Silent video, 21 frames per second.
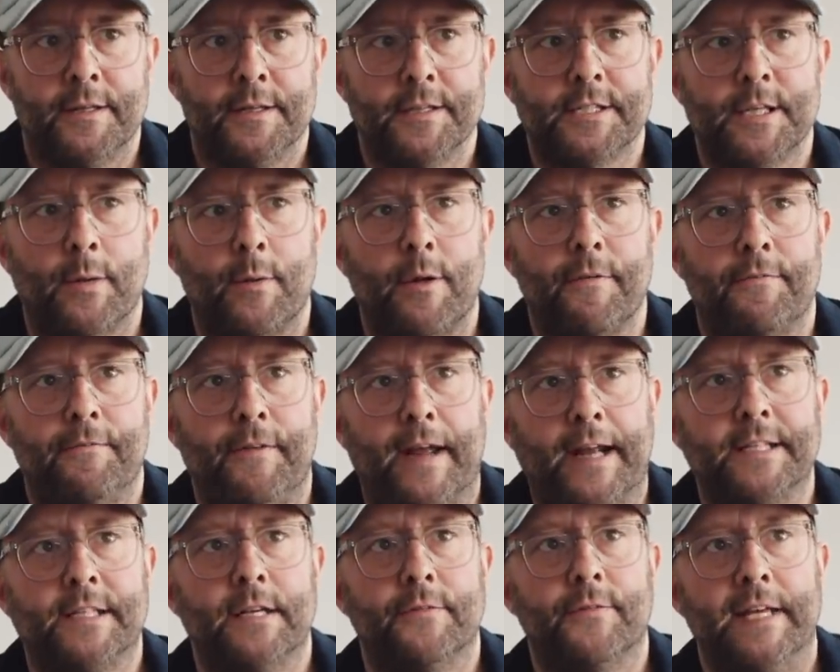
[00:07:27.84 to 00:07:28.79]
So
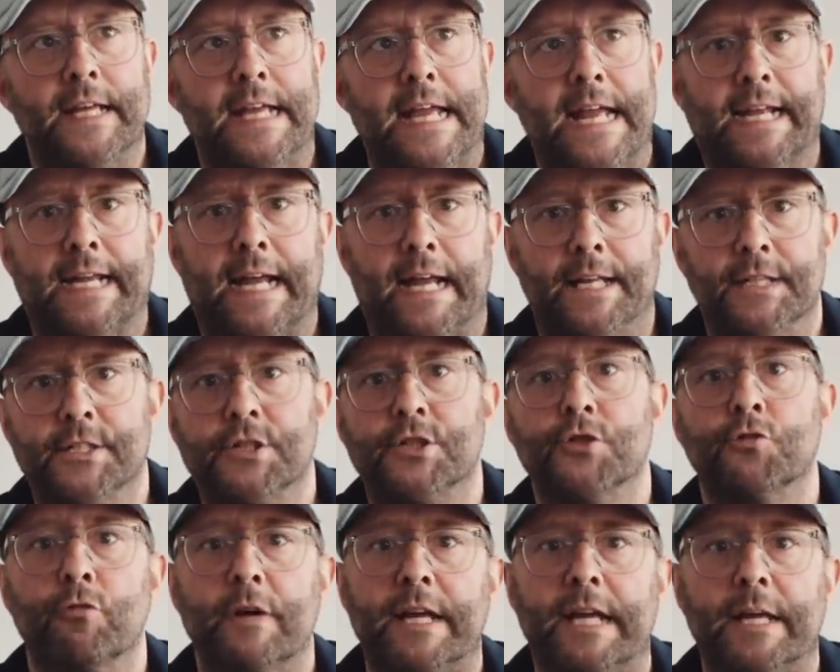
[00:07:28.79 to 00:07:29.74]
effectively it can
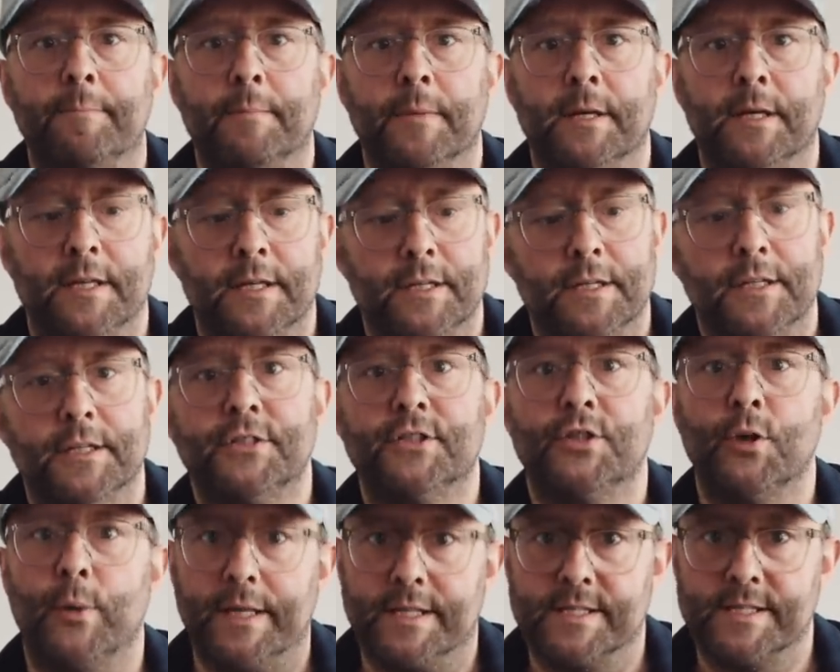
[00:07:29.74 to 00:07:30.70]
stream
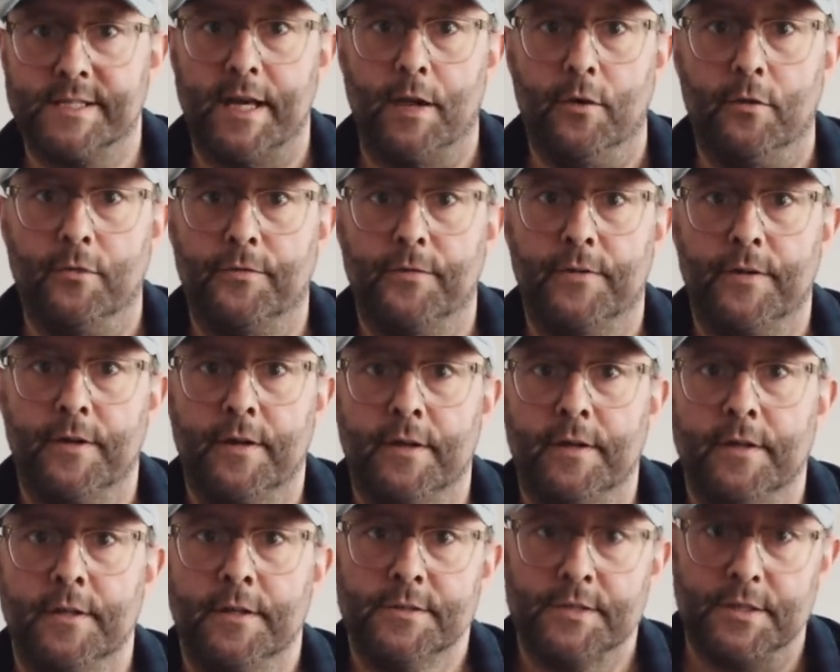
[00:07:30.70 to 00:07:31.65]
to itself.
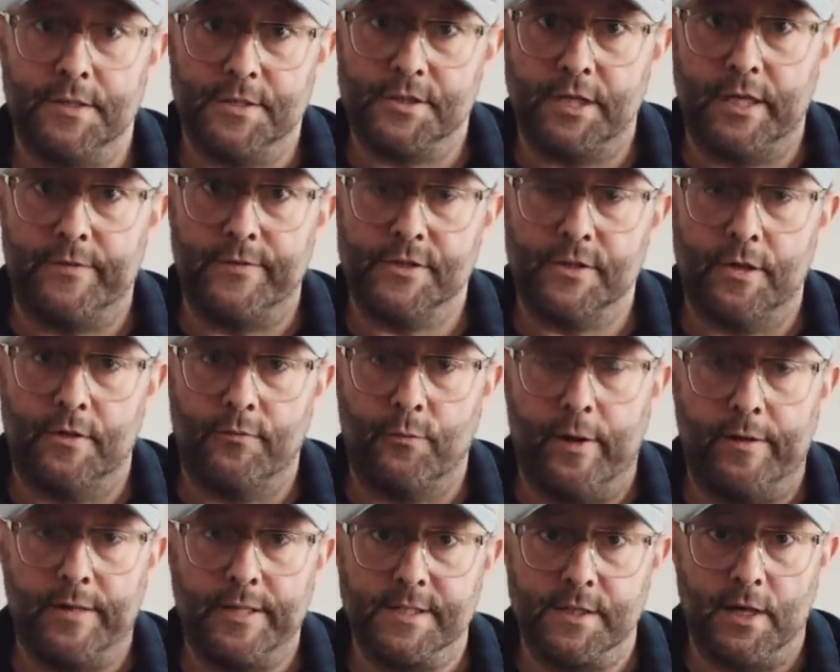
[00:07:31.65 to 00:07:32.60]
So the server
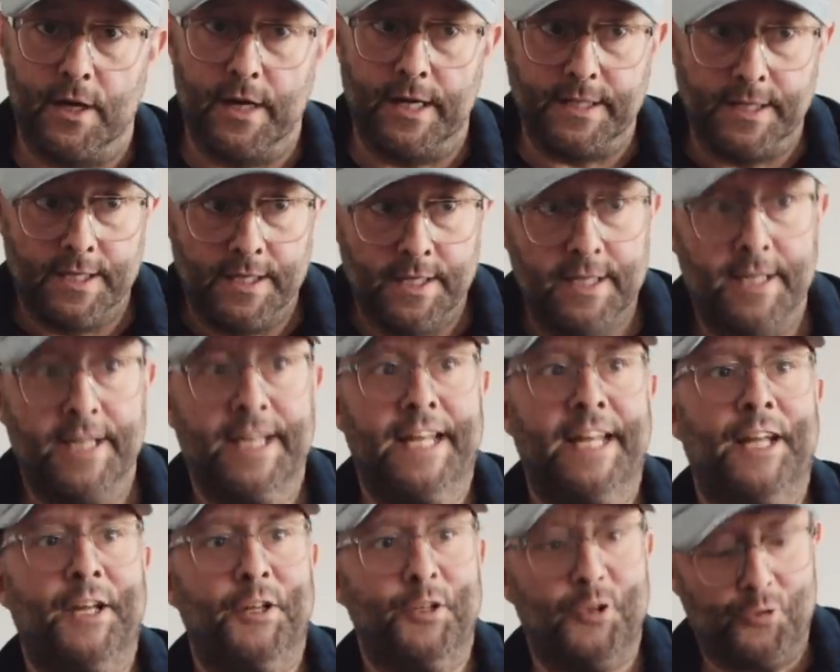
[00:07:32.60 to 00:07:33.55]
software inside
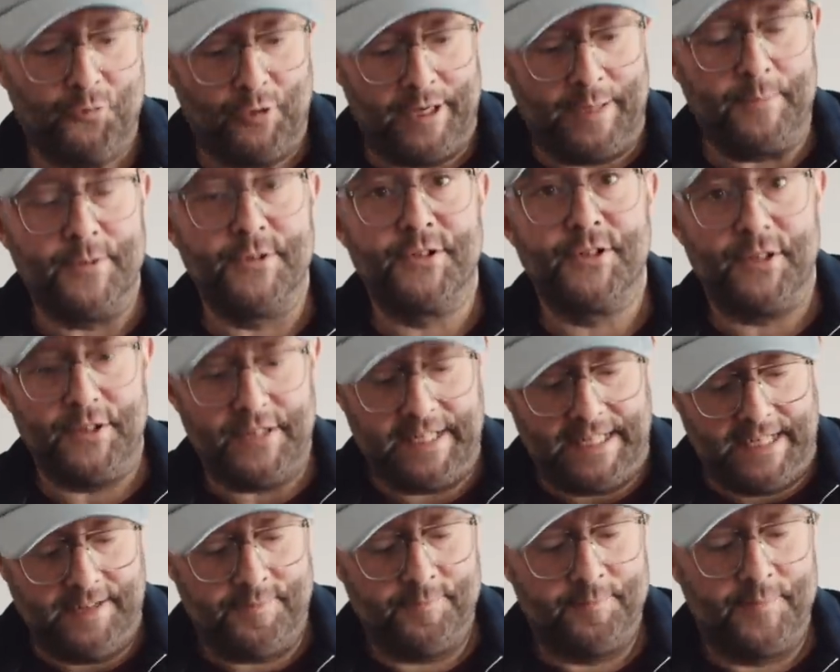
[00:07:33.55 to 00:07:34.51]
streams to
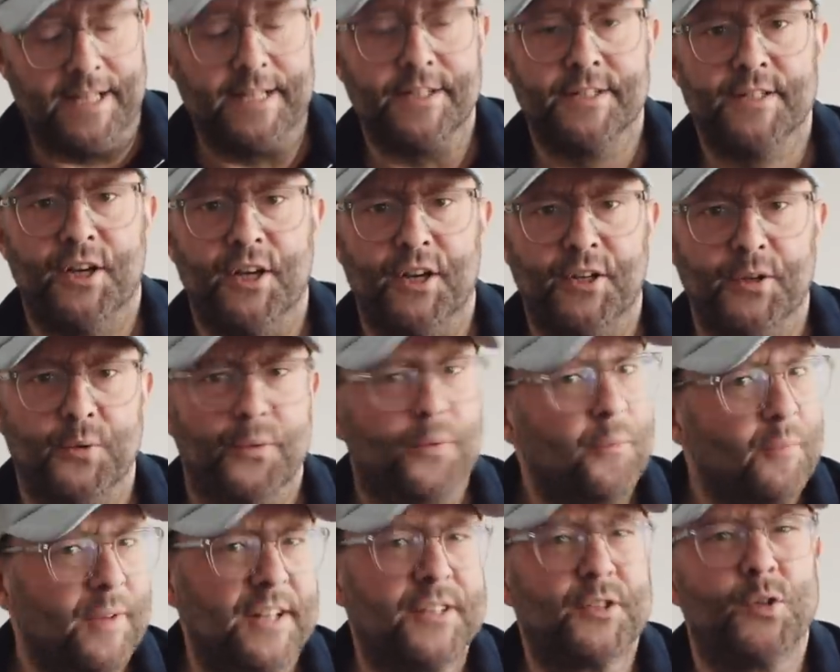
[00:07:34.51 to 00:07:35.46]
the
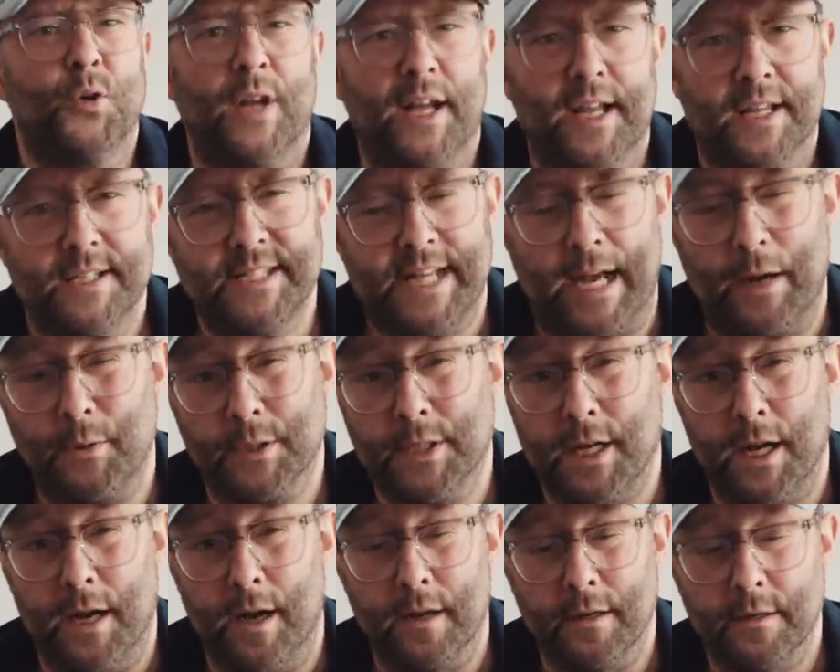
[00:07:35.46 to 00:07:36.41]
internal, let's call it a sound
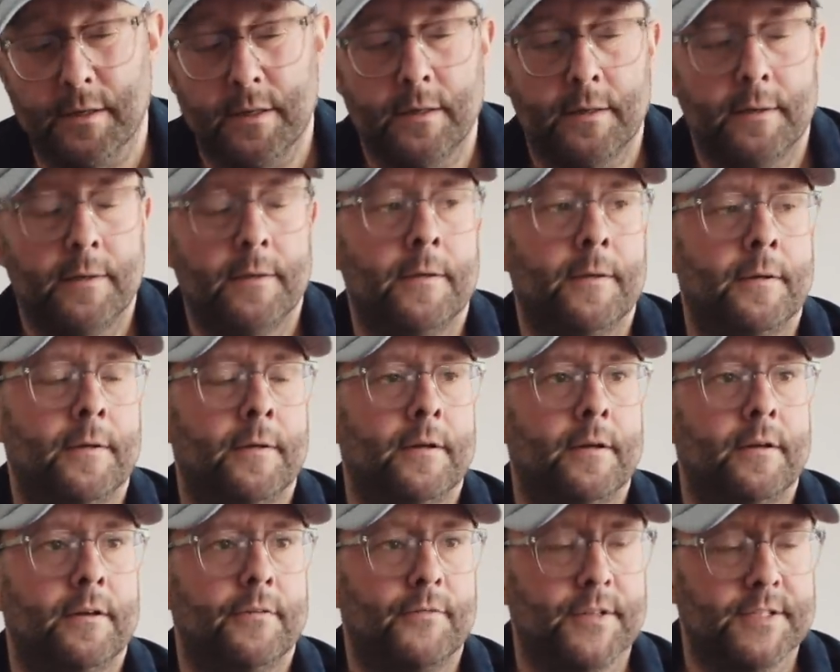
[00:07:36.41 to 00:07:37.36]
card
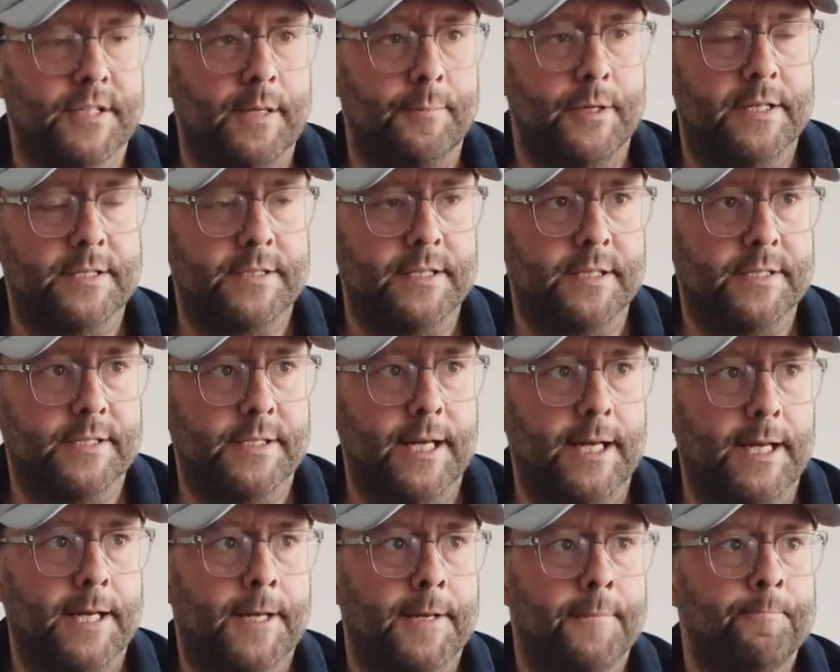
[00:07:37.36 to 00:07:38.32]
for simplicity's
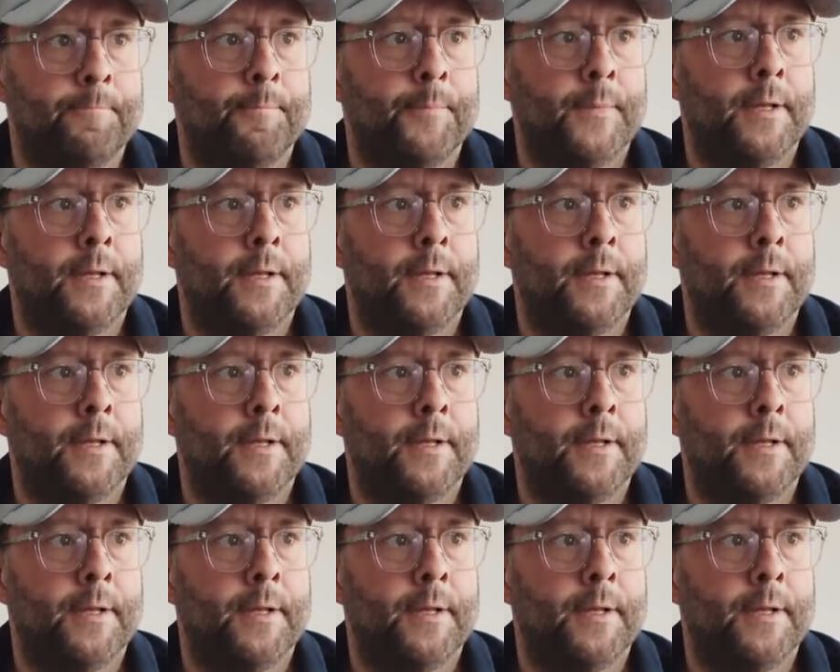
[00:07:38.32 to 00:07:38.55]
sake.